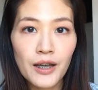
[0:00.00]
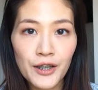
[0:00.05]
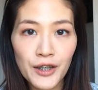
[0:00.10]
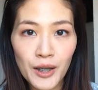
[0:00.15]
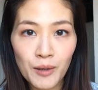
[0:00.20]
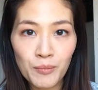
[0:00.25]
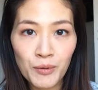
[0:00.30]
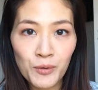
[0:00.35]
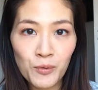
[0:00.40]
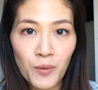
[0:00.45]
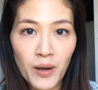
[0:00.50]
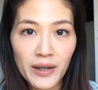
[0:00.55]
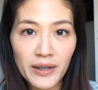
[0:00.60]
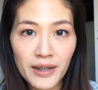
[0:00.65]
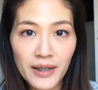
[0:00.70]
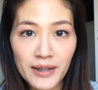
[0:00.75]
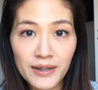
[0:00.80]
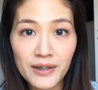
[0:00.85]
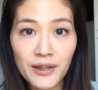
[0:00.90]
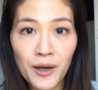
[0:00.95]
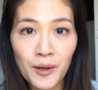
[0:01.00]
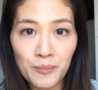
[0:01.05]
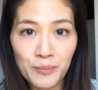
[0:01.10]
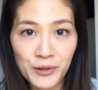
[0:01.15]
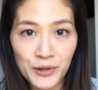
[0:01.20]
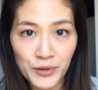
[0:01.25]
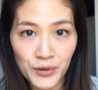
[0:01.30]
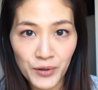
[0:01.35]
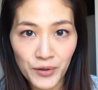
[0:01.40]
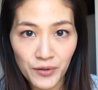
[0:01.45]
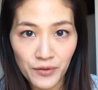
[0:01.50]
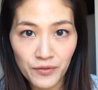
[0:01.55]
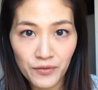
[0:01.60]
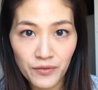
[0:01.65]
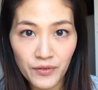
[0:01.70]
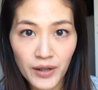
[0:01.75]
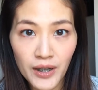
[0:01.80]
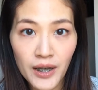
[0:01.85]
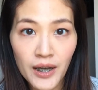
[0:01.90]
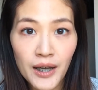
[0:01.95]
Number one is observe.
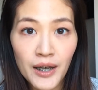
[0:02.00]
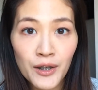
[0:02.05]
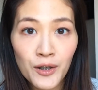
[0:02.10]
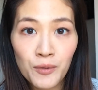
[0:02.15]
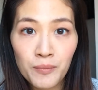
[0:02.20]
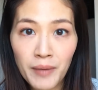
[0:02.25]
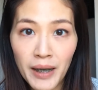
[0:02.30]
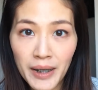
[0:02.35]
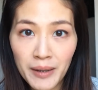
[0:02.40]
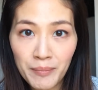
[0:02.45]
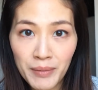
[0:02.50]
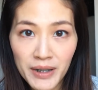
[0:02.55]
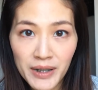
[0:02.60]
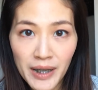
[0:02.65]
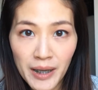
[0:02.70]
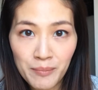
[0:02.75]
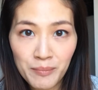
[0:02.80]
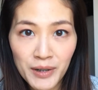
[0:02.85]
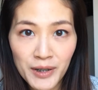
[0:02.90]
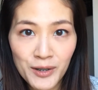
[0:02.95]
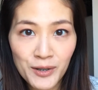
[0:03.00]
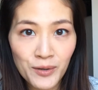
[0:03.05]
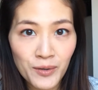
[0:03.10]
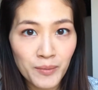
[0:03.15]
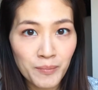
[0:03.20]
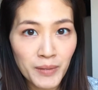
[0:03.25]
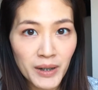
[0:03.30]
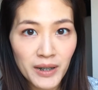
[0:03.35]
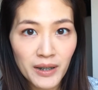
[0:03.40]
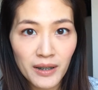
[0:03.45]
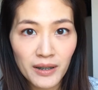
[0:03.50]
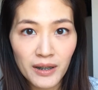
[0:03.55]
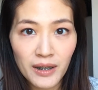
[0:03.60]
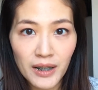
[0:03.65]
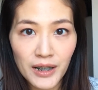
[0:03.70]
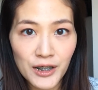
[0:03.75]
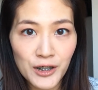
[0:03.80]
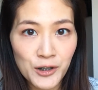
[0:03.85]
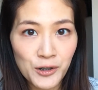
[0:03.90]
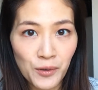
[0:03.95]
You might be tempted to
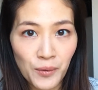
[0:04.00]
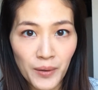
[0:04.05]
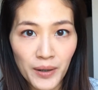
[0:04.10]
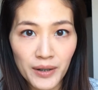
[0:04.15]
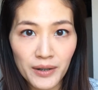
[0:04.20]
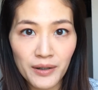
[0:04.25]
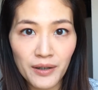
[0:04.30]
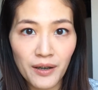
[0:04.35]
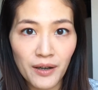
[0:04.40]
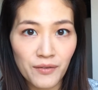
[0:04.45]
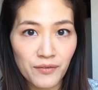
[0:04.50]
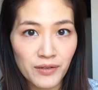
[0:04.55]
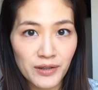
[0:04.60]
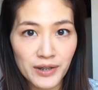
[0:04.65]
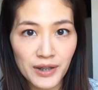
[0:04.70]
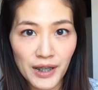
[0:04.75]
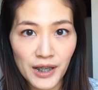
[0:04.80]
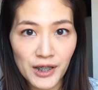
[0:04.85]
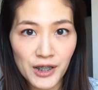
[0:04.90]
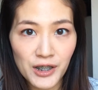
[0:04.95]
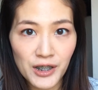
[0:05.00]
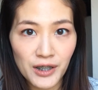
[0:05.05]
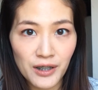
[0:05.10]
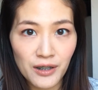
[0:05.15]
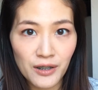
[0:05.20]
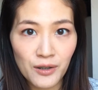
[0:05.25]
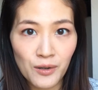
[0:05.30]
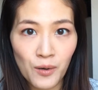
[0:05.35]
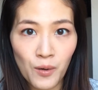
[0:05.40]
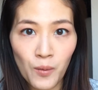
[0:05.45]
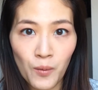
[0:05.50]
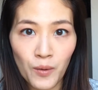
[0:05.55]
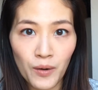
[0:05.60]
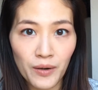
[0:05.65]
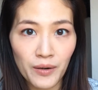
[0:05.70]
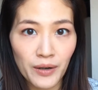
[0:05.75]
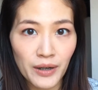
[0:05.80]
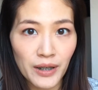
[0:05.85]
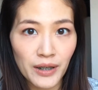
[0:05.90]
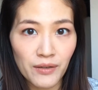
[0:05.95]
immediately join the conversation
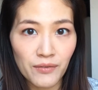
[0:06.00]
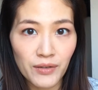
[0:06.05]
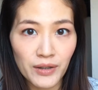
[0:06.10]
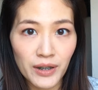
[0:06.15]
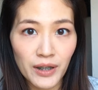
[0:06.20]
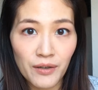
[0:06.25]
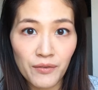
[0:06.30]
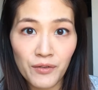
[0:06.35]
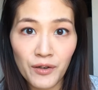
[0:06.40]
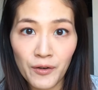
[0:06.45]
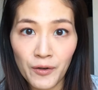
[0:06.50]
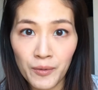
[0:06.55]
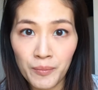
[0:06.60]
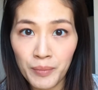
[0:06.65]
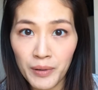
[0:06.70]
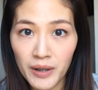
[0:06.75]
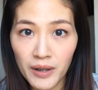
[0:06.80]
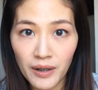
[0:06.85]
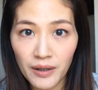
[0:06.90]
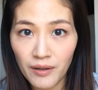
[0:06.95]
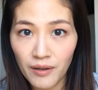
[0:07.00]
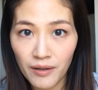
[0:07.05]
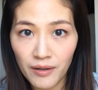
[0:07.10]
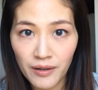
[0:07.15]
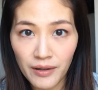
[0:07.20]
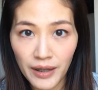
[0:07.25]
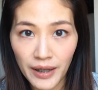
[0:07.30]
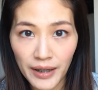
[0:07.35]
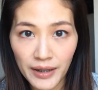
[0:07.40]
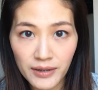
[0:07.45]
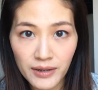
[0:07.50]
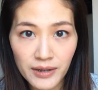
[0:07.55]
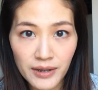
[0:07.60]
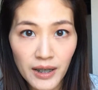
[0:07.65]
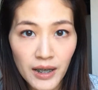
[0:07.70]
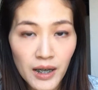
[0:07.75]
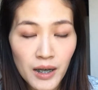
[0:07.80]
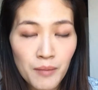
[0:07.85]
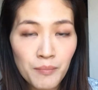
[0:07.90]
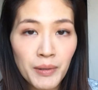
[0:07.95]
or even give your opinion on things.
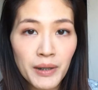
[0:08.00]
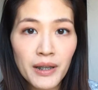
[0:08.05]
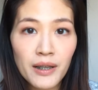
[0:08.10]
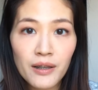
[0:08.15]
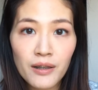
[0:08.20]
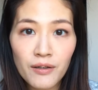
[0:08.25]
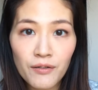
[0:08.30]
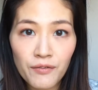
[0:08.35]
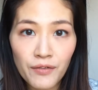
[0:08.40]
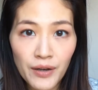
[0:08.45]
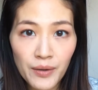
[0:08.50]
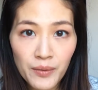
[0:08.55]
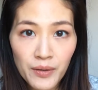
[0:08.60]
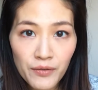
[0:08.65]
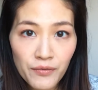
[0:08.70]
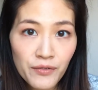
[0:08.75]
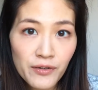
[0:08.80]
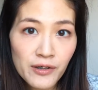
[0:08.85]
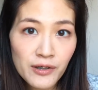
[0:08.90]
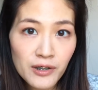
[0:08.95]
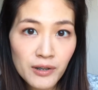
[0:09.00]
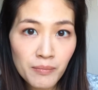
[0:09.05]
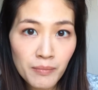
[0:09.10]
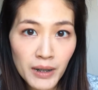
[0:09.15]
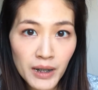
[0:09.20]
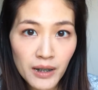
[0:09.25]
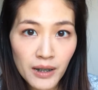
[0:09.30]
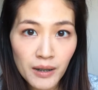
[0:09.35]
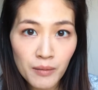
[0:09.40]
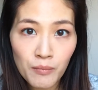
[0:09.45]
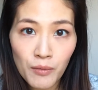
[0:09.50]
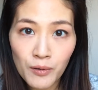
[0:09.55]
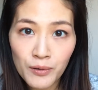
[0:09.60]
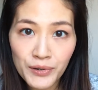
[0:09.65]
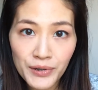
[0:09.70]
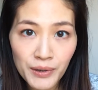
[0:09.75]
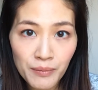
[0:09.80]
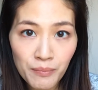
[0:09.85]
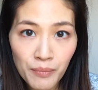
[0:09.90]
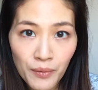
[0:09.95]
But in the very first meeting,
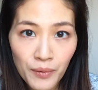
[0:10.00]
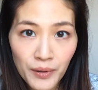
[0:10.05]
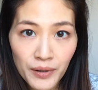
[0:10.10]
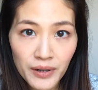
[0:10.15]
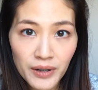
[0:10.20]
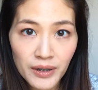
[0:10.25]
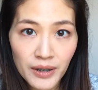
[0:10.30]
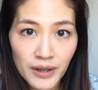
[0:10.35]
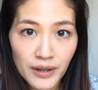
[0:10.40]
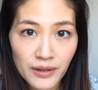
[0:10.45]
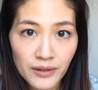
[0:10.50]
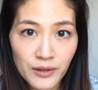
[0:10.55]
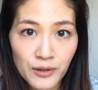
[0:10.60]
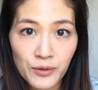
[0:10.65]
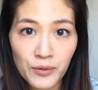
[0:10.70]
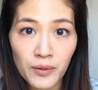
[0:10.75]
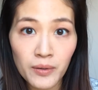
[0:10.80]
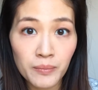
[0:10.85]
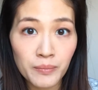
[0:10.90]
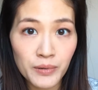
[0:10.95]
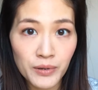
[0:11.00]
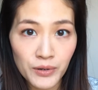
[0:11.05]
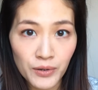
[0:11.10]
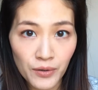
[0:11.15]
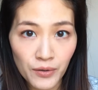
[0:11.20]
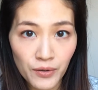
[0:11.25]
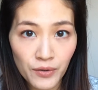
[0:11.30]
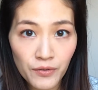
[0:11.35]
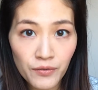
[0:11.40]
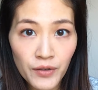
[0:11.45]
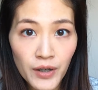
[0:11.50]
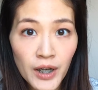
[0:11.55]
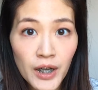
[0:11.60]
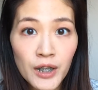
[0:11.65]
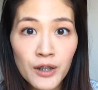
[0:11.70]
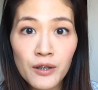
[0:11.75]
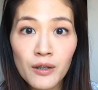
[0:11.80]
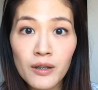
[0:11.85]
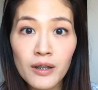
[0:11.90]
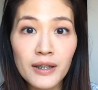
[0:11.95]
most important is to observe,
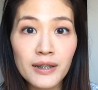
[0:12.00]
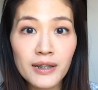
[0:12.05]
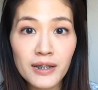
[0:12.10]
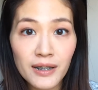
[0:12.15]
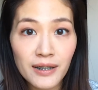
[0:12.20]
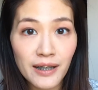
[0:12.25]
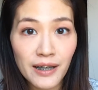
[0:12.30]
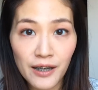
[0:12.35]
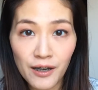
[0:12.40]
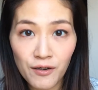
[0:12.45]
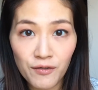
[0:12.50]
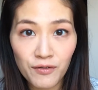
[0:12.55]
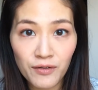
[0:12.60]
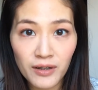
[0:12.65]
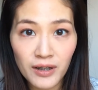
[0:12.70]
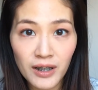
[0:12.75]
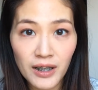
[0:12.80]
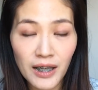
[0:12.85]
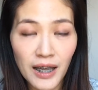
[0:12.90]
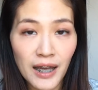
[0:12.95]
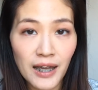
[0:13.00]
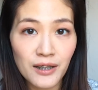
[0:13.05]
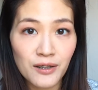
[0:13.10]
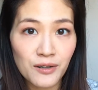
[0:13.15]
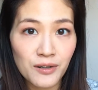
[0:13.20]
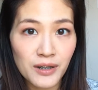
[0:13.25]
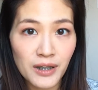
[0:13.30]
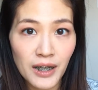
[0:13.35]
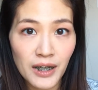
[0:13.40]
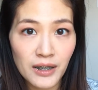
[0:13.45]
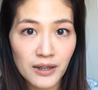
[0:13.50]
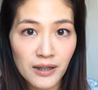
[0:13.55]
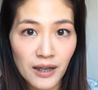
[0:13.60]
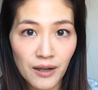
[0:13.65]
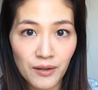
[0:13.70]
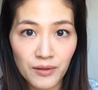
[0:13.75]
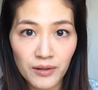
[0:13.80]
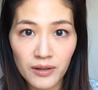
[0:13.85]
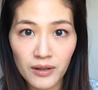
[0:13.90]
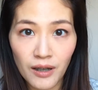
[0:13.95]
to listen carefully, and to take
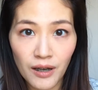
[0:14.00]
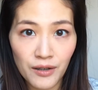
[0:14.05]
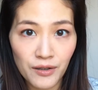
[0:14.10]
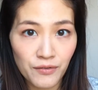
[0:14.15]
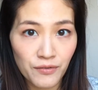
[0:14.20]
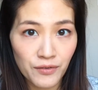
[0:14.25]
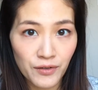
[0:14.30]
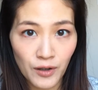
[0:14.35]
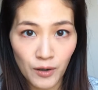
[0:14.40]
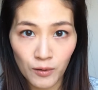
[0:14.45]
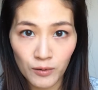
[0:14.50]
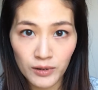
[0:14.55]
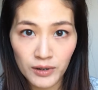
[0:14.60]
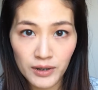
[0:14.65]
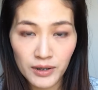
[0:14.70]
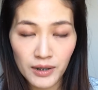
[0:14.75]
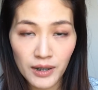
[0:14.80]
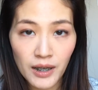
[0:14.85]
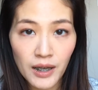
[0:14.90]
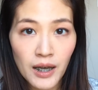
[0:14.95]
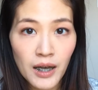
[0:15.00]
down a lot of notes.